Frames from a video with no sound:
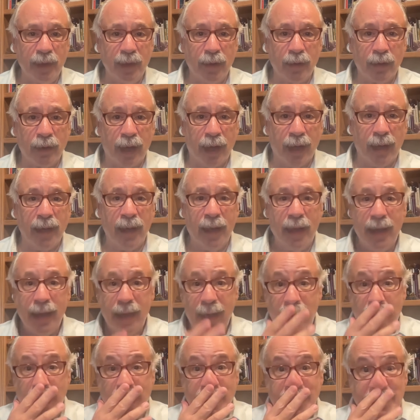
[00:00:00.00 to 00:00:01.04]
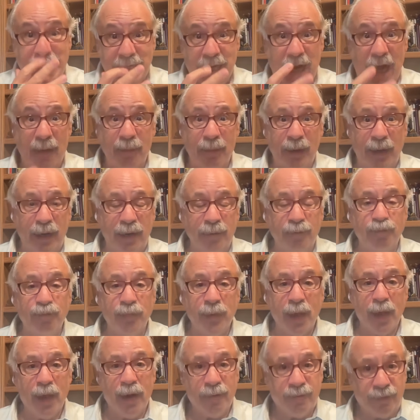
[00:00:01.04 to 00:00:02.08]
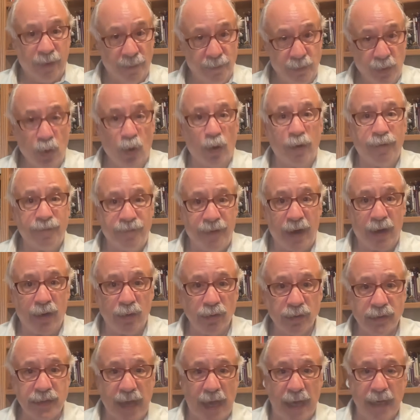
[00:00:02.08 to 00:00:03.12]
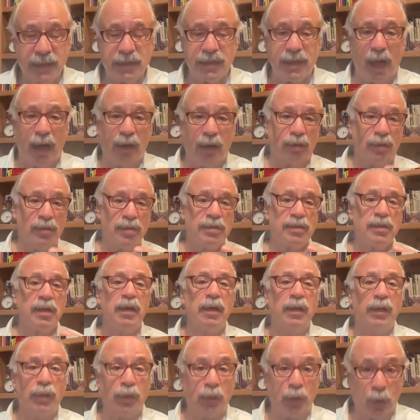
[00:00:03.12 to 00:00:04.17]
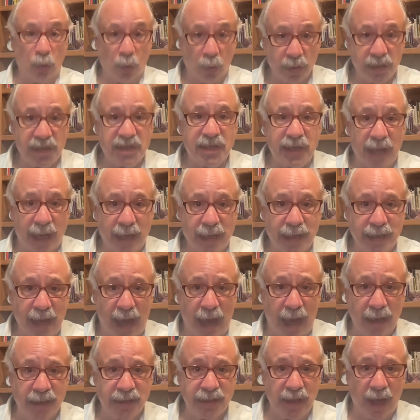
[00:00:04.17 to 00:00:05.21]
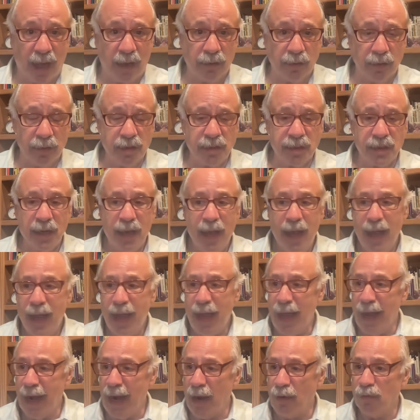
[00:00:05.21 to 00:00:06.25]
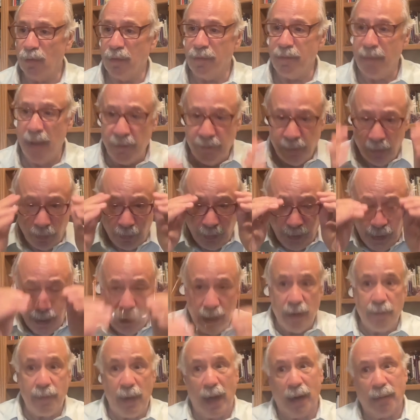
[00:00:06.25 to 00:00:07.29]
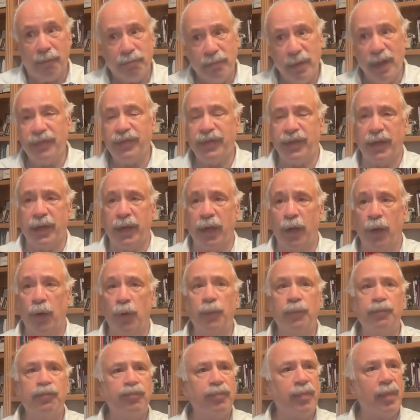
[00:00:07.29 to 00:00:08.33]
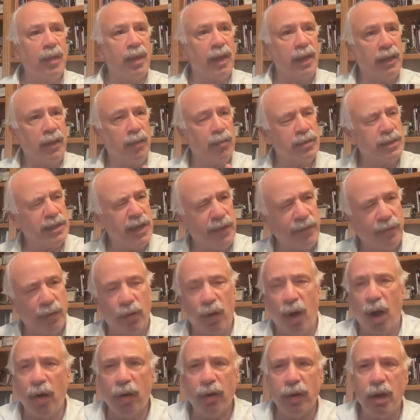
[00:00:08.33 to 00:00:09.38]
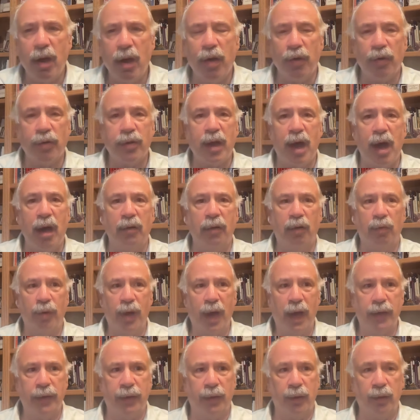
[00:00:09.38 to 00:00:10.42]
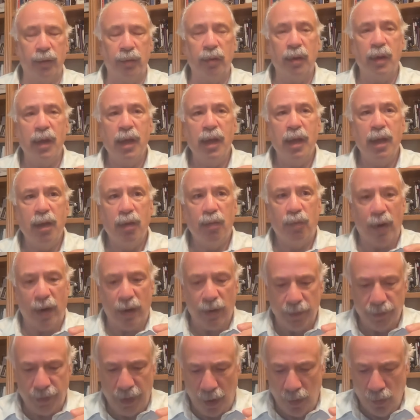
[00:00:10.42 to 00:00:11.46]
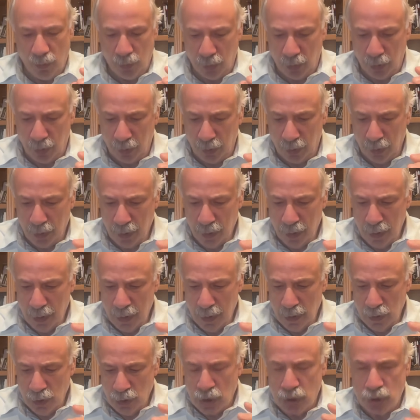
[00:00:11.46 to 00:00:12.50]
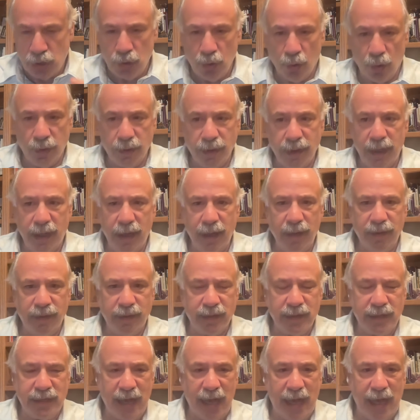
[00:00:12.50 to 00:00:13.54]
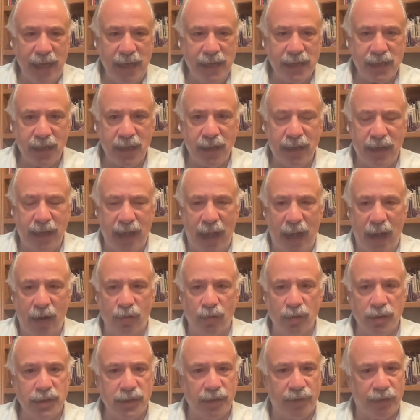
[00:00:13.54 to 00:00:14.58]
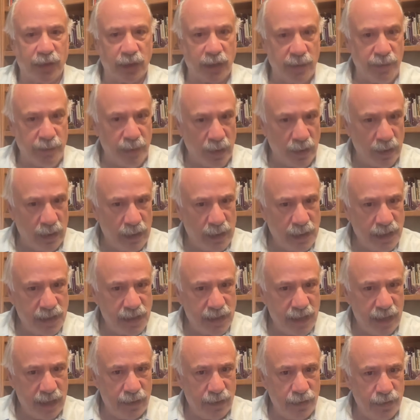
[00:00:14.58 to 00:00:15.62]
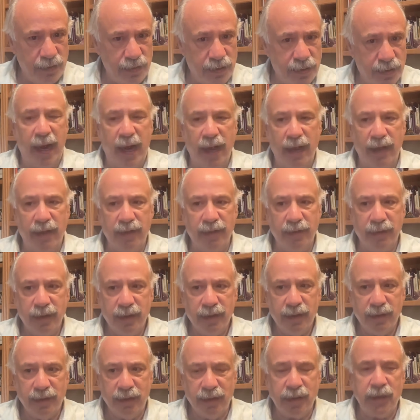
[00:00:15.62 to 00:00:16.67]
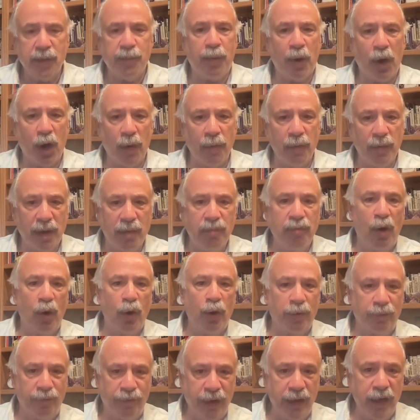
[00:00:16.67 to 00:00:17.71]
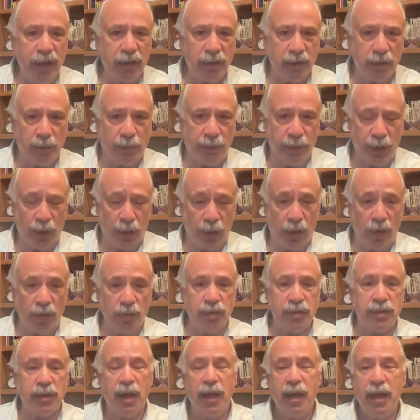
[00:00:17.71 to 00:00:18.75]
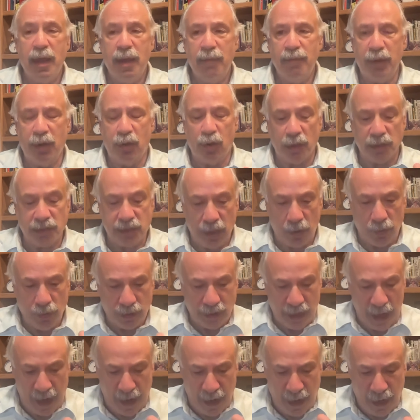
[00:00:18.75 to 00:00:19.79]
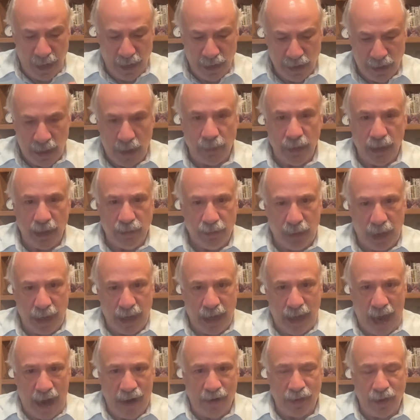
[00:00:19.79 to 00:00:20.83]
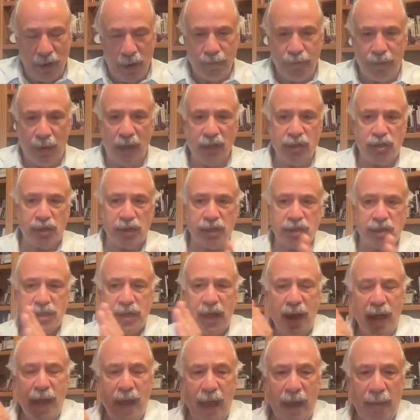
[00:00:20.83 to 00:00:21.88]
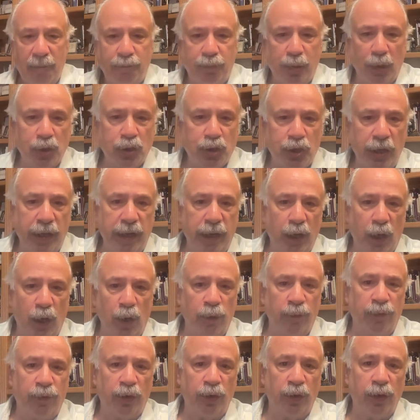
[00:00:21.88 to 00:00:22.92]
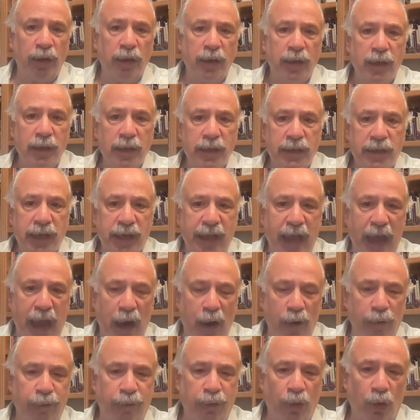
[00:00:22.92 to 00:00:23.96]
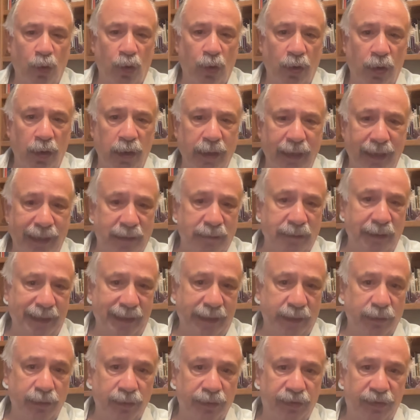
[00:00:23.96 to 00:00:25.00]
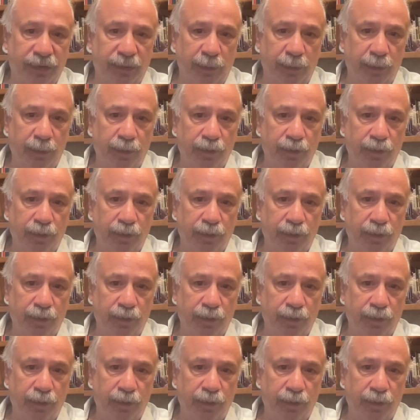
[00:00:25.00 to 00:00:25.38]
Okay. And it's coming from your federal tax dollars, your state tax dollars. And I remember reading about a month ago, it was either Oregon or Colorado, where they were shortening the days and the hours of the community centers and the Department of Motor Vehicle bureaus because they were taking some of the money out of their budgets and pushing it over to care for illegals.